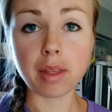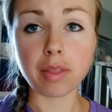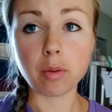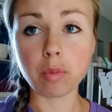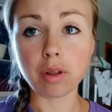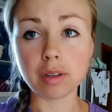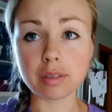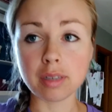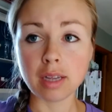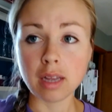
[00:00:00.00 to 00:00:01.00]
then
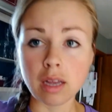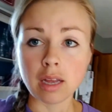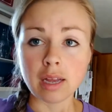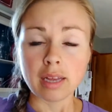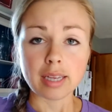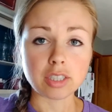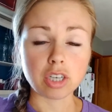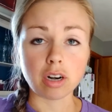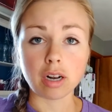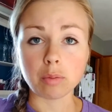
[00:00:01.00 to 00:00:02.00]
we'll get
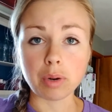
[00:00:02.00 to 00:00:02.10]
started on